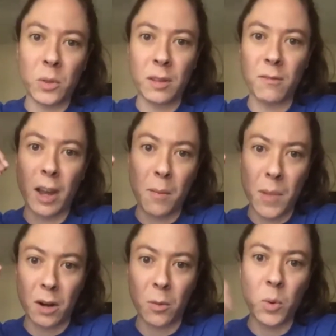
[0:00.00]
the
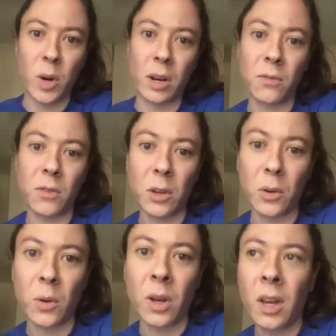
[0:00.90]
environmental point of view,